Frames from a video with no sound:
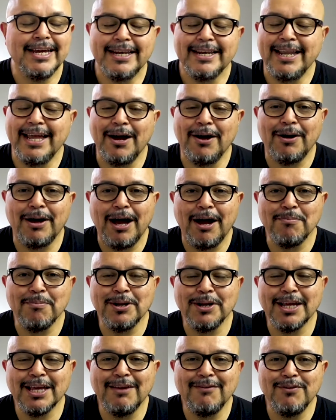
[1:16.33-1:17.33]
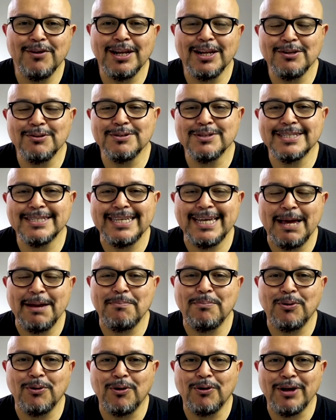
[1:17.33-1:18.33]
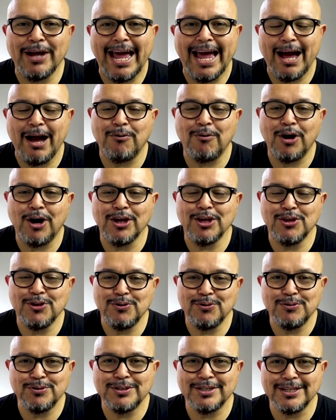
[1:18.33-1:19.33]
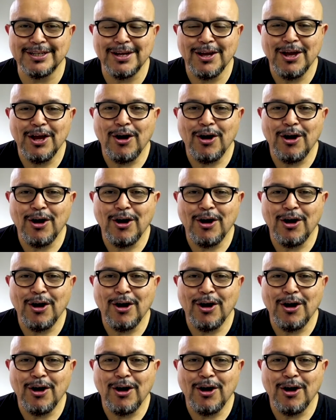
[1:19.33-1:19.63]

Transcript: Now, I'm gonna give you a little sample of how I use it.